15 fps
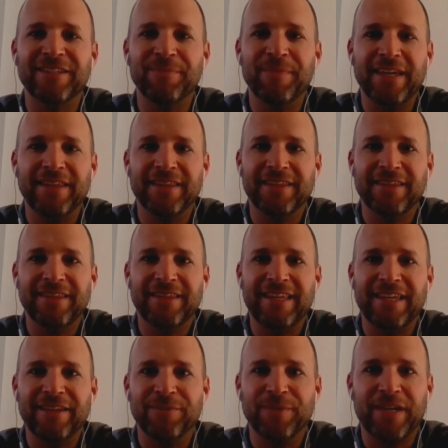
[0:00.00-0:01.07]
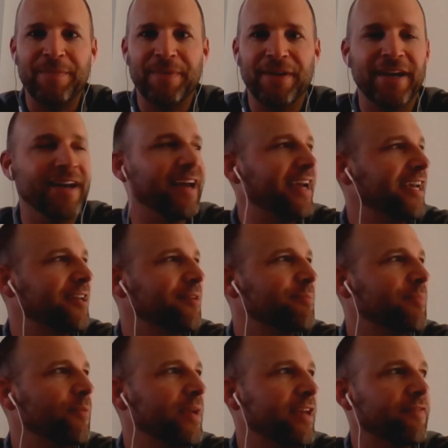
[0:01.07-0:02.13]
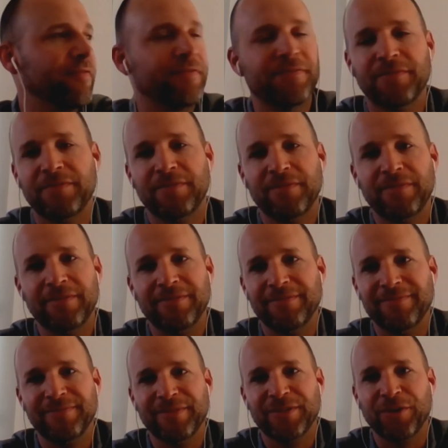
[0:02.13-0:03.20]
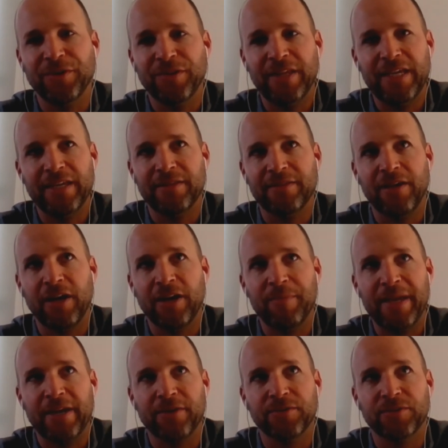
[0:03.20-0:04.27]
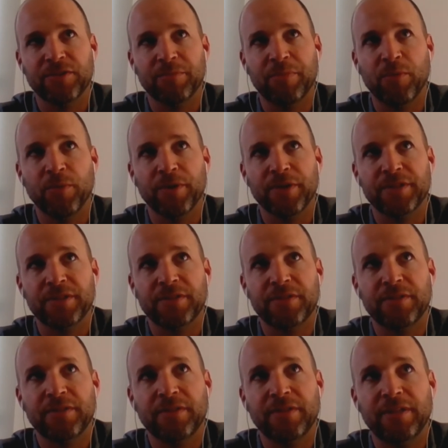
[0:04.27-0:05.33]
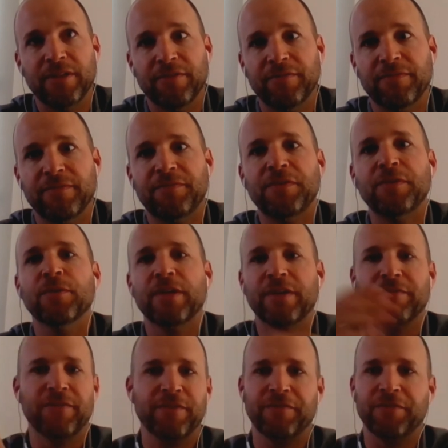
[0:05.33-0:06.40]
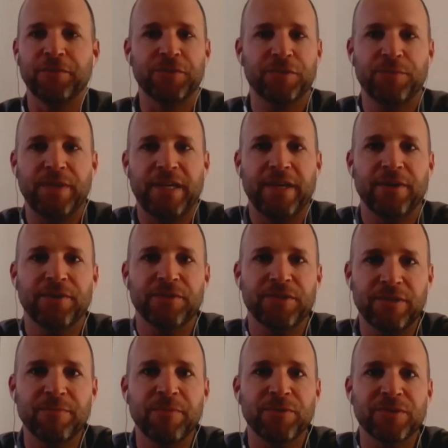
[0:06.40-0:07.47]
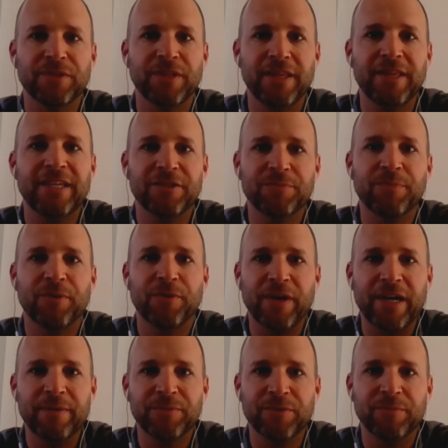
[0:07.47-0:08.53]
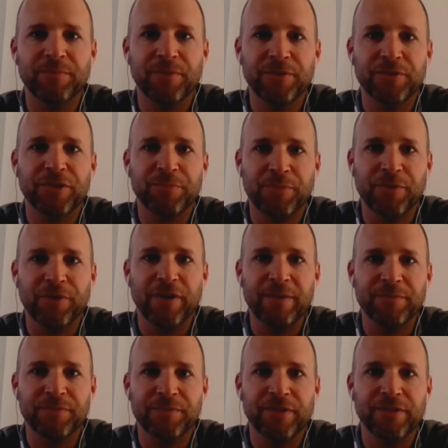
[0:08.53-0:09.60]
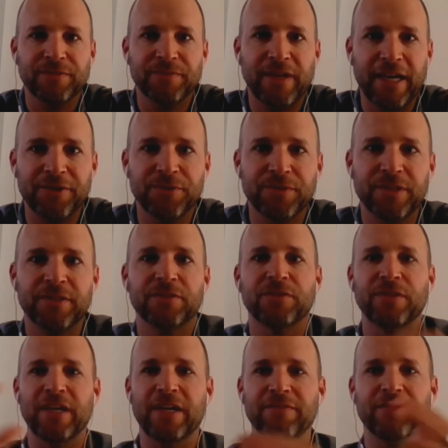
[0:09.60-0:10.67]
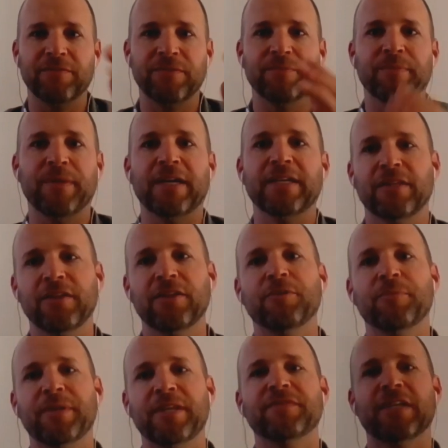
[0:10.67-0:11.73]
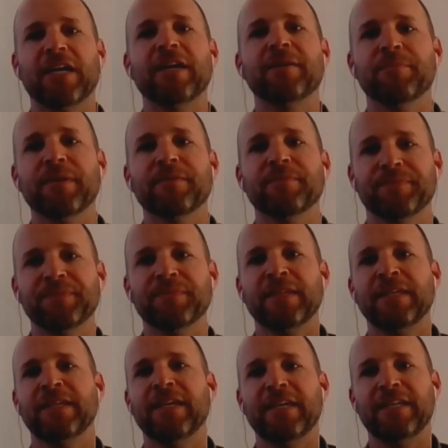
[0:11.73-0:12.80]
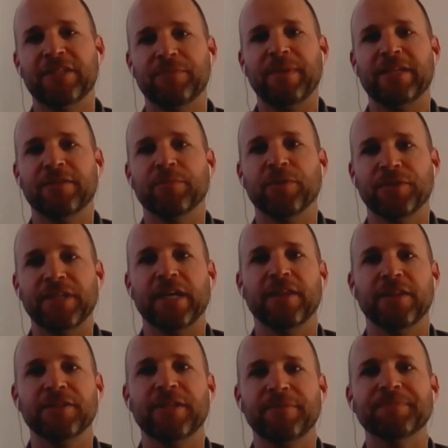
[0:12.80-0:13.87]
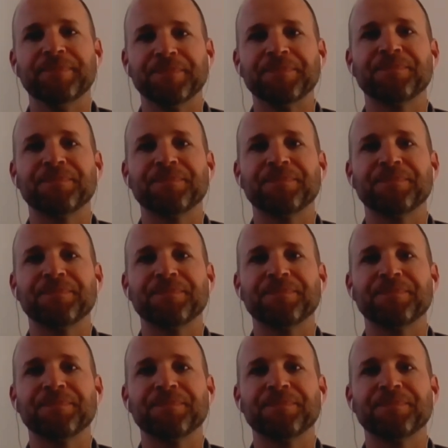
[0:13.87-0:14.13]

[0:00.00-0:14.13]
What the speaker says: That's the main thing that we're keeping an eye on. But we have currently automakers supports, you know, fueling for the first 3 years and most of the lease programs or purchase programs for hydrogen. So you have to buy a little bit of time, but just makes it more challenging.